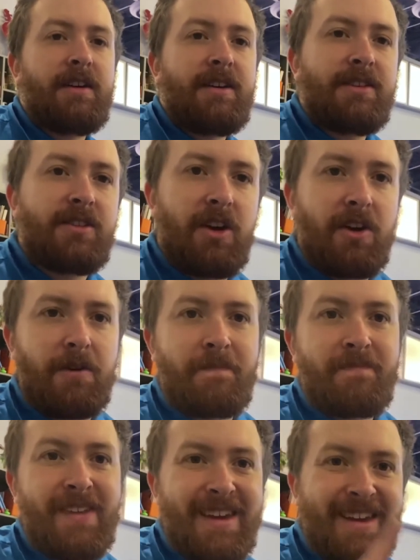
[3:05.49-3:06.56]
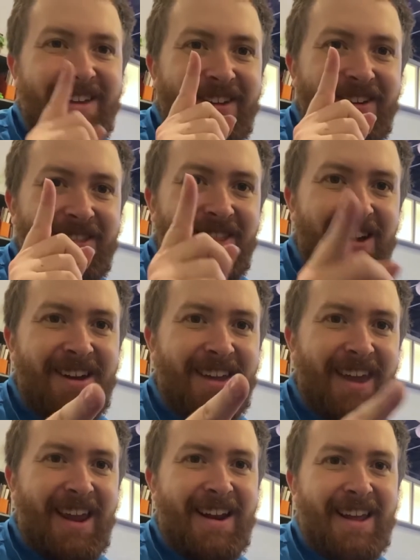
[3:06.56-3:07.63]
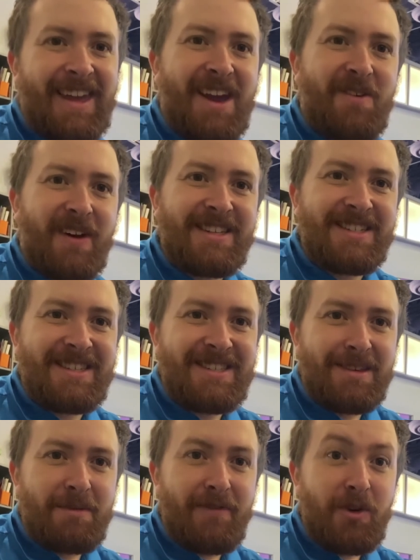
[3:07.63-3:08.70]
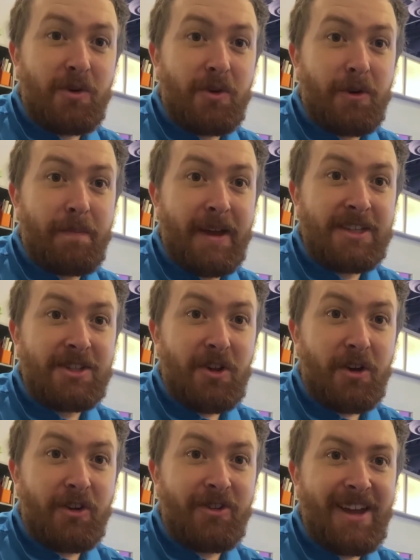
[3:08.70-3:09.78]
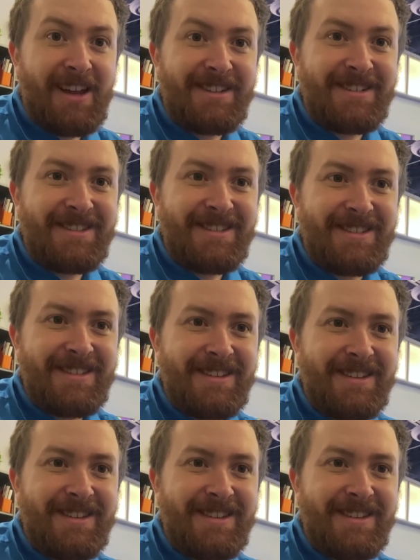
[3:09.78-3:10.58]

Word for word: So good luck, and I can't wait to see some of your pixel art creations.